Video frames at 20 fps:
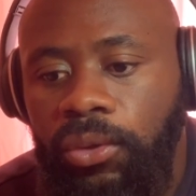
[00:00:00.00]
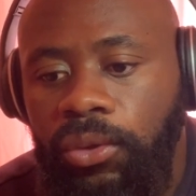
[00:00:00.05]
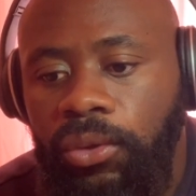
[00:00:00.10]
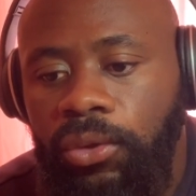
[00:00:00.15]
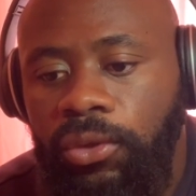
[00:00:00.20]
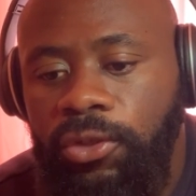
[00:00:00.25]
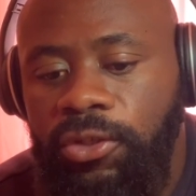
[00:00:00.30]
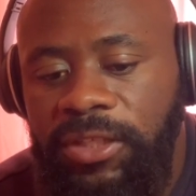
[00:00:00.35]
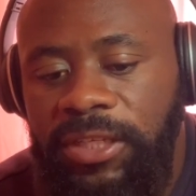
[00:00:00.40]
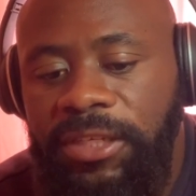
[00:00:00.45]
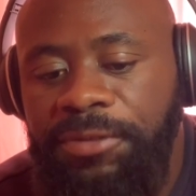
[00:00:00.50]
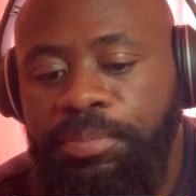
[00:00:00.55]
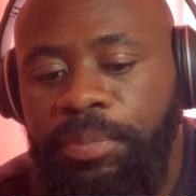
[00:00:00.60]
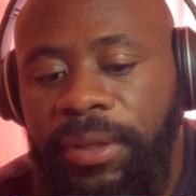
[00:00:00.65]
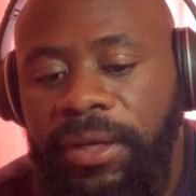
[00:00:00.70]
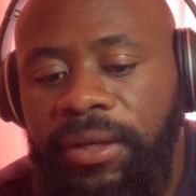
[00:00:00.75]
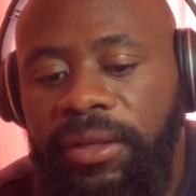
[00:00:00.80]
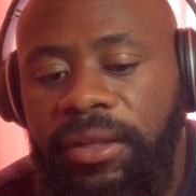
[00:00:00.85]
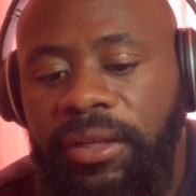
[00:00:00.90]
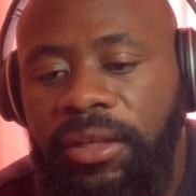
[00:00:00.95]

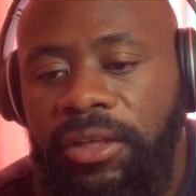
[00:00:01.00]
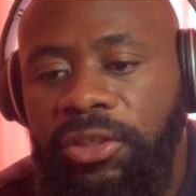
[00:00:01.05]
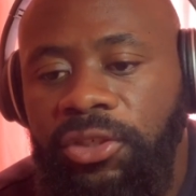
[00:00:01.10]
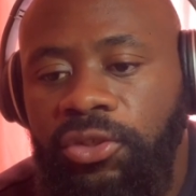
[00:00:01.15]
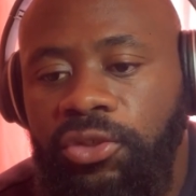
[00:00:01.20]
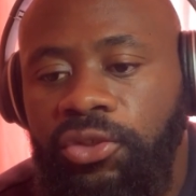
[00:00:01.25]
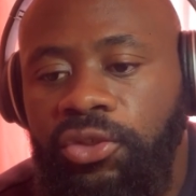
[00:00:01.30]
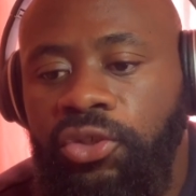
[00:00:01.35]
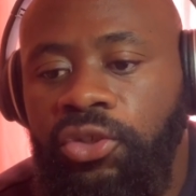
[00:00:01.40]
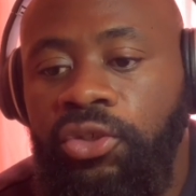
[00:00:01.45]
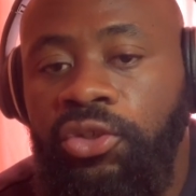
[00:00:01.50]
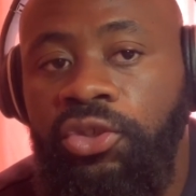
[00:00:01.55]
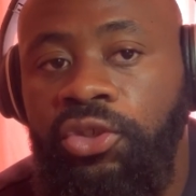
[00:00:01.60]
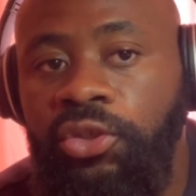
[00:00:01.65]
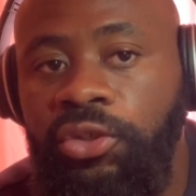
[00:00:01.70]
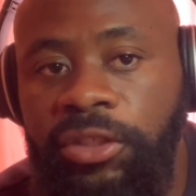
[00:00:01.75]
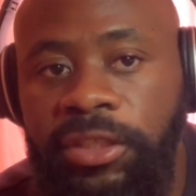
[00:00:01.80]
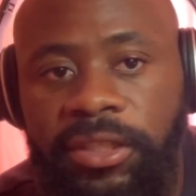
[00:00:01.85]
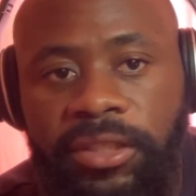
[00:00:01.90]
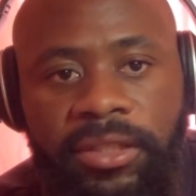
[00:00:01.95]
suspend the
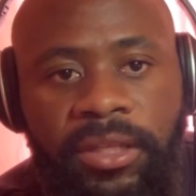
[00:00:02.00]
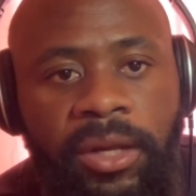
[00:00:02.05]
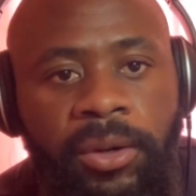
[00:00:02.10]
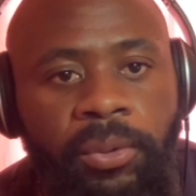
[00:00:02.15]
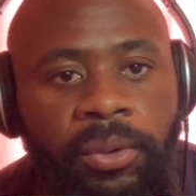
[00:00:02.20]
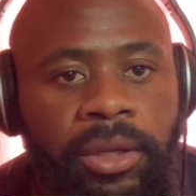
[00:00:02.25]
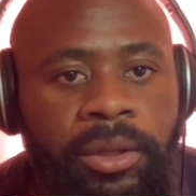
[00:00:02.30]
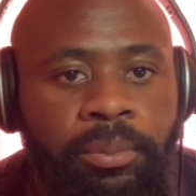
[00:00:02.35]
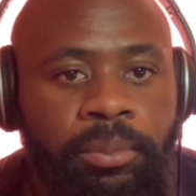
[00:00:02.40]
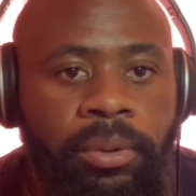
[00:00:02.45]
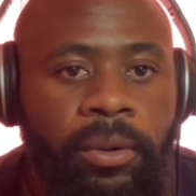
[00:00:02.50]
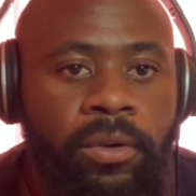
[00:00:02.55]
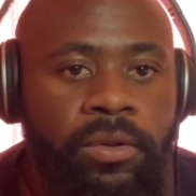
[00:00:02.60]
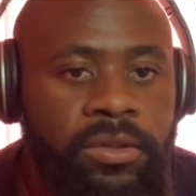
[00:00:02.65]
duties that were imposed